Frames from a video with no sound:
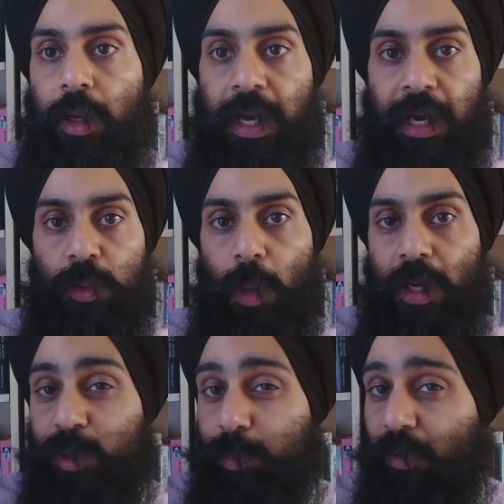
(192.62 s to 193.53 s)
Now, as well
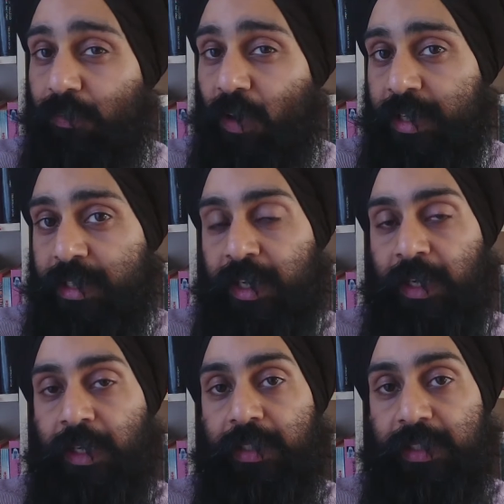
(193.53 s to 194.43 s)
as
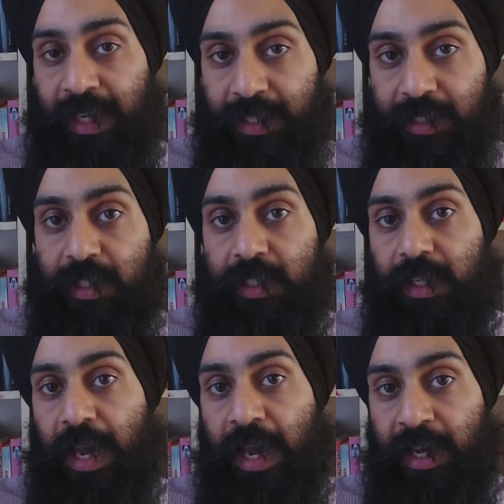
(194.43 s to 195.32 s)
providing dates
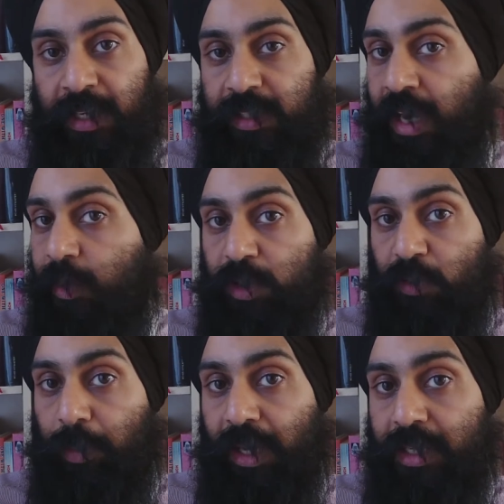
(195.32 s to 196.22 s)
and names
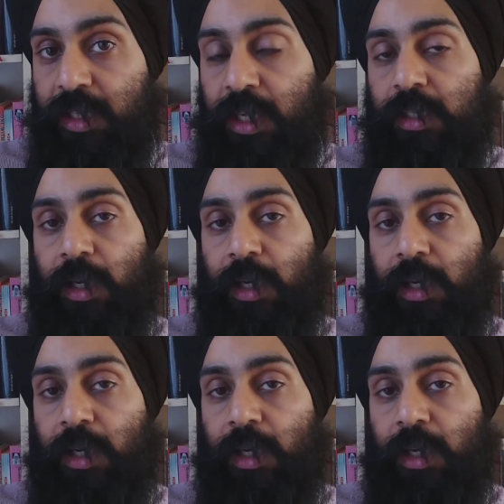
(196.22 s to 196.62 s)
of places,